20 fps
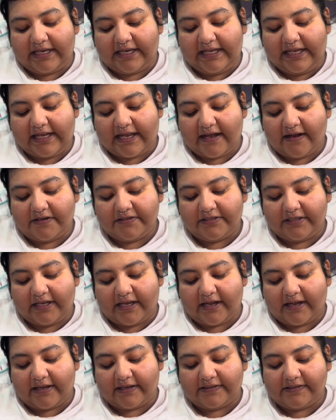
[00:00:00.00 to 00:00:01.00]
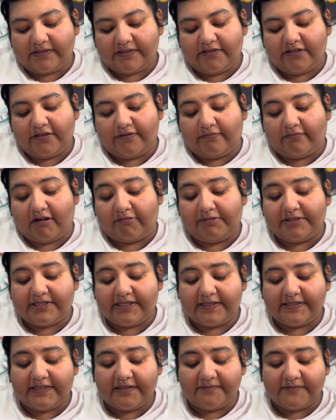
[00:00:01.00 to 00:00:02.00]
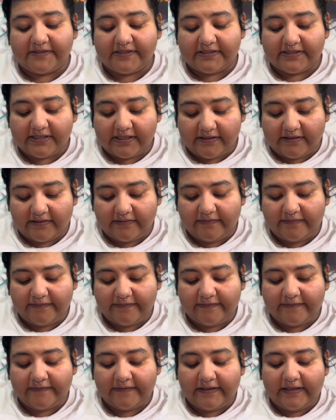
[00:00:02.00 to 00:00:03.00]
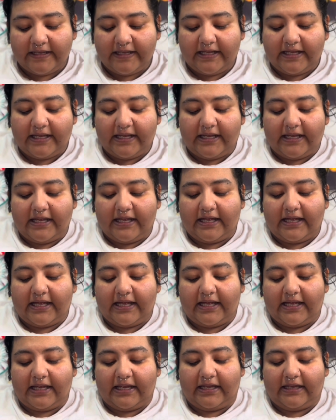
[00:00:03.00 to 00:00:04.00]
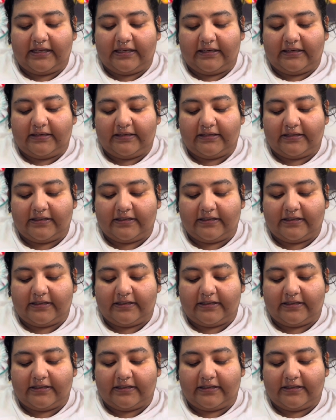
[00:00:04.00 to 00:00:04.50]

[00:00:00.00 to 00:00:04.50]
he actually asked to represent himself, and